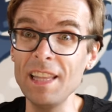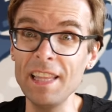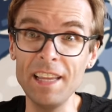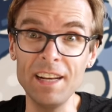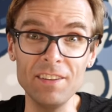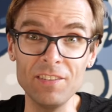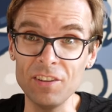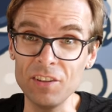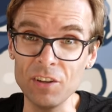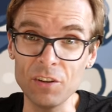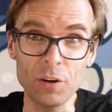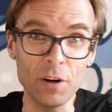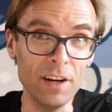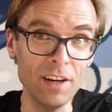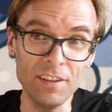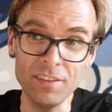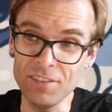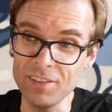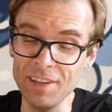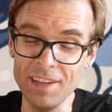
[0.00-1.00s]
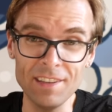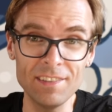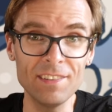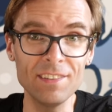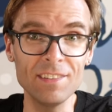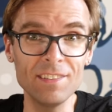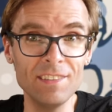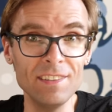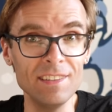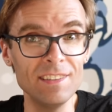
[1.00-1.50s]
latest and greatest in
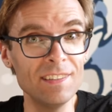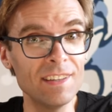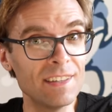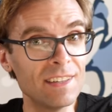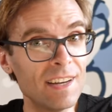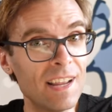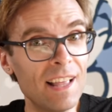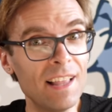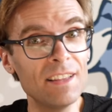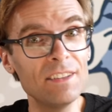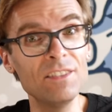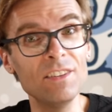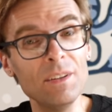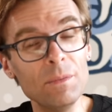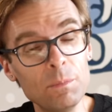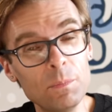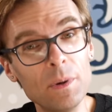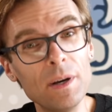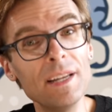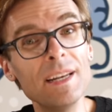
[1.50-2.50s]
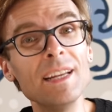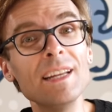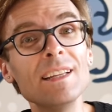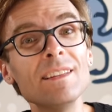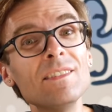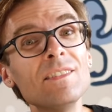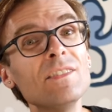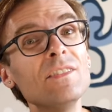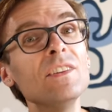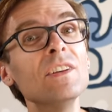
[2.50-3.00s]
SSD technology, but
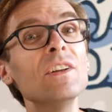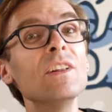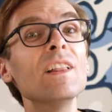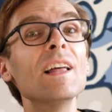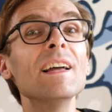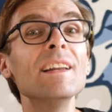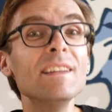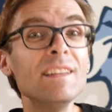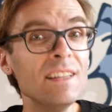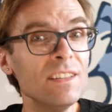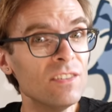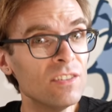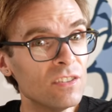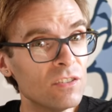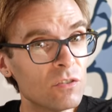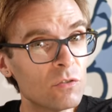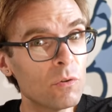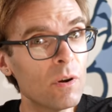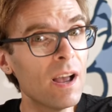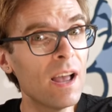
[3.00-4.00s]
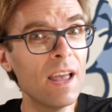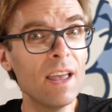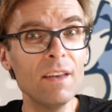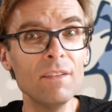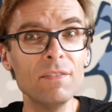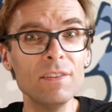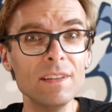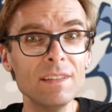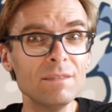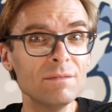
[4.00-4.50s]
it's still a decent
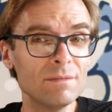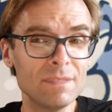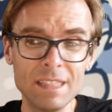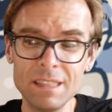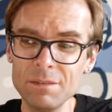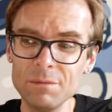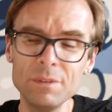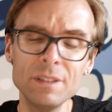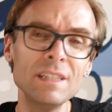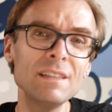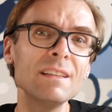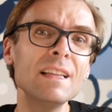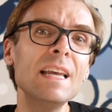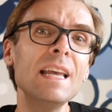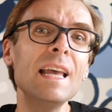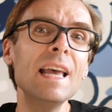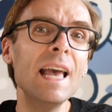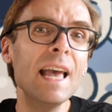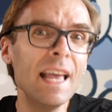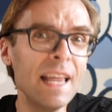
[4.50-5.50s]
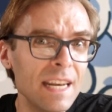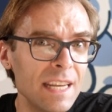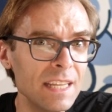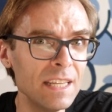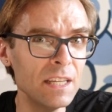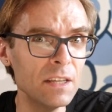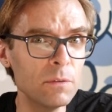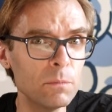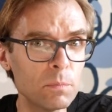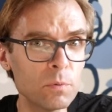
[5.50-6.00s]
drive, and well,
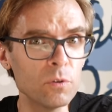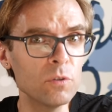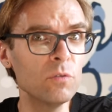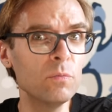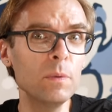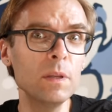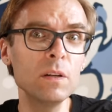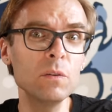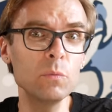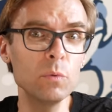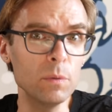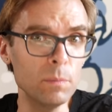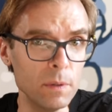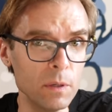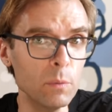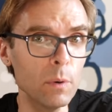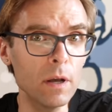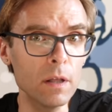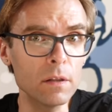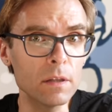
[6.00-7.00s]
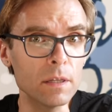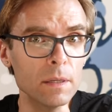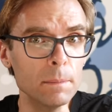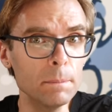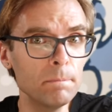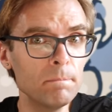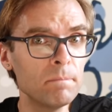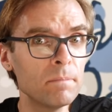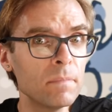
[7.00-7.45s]
any improvement would be welcome.